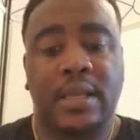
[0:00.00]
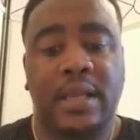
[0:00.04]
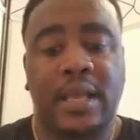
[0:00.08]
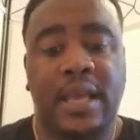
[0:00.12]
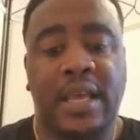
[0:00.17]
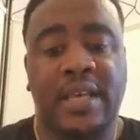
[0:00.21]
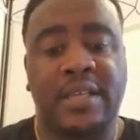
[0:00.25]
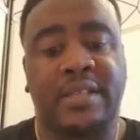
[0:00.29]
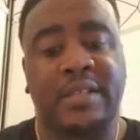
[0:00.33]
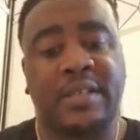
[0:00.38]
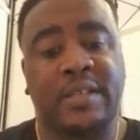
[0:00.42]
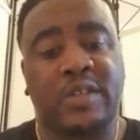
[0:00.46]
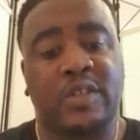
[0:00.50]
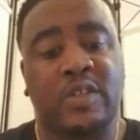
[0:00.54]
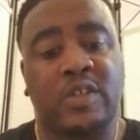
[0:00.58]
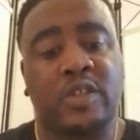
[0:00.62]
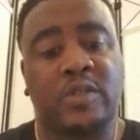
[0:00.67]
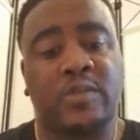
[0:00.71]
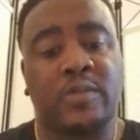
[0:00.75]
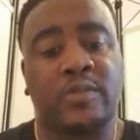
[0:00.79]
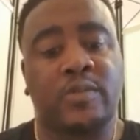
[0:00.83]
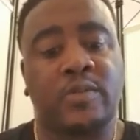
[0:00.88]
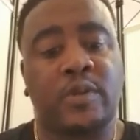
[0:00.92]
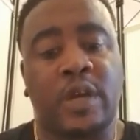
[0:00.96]
is
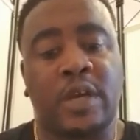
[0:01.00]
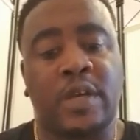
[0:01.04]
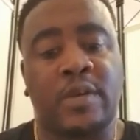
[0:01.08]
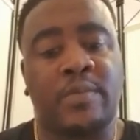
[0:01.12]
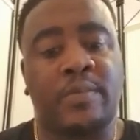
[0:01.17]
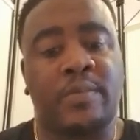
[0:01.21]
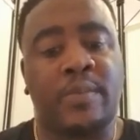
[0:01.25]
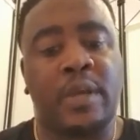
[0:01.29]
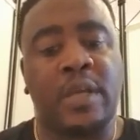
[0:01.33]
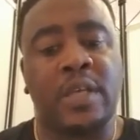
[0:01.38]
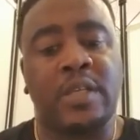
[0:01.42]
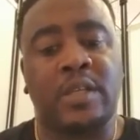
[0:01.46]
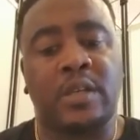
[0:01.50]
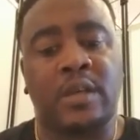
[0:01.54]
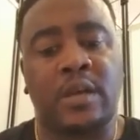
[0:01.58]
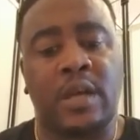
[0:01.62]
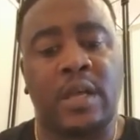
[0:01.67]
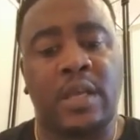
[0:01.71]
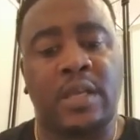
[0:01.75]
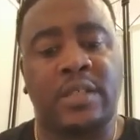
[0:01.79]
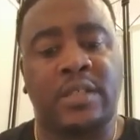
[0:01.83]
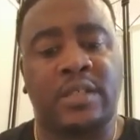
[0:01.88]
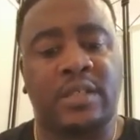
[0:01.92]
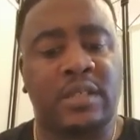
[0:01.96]

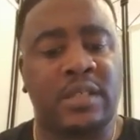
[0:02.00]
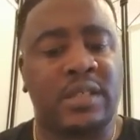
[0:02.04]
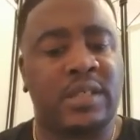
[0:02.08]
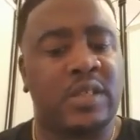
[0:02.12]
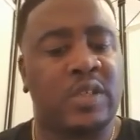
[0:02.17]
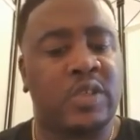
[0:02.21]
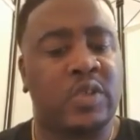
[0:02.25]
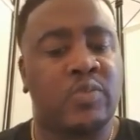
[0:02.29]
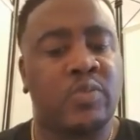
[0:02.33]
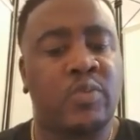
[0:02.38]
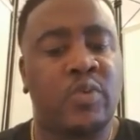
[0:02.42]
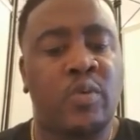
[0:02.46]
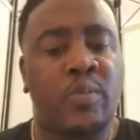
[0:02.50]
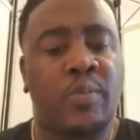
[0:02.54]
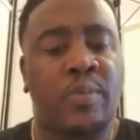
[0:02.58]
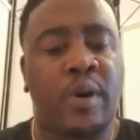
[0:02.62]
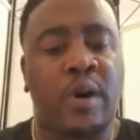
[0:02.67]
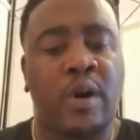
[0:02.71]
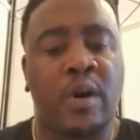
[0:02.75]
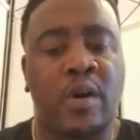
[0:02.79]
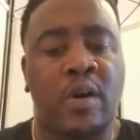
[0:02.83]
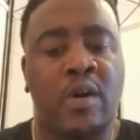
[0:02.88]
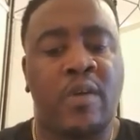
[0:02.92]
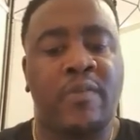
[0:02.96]
just a small
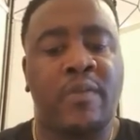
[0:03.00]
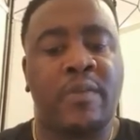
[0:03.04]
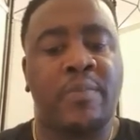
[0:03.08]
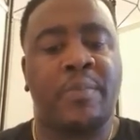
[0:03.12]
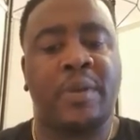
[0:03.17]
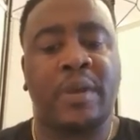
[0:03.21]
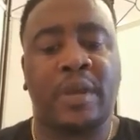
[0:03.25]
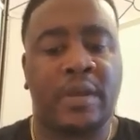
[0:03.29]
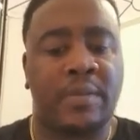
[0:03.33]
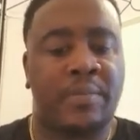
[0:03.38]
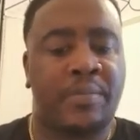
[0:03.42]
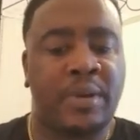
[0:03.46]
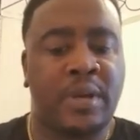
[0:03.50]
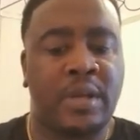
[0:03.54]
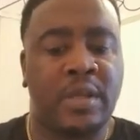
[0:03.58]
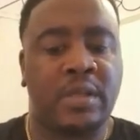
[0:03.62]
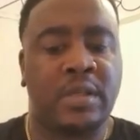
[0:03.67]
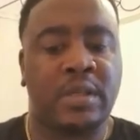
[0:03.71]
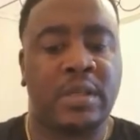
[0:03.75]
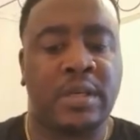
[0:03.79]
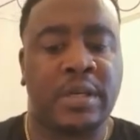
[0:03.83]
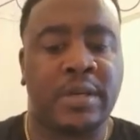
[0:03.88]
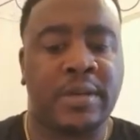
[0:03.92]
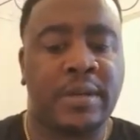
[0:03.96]
part of a bigger
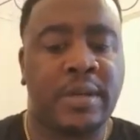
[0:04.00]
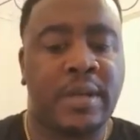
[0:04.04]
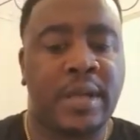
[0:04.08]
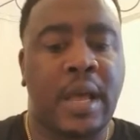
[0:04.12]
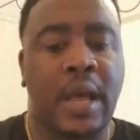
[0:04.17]
picture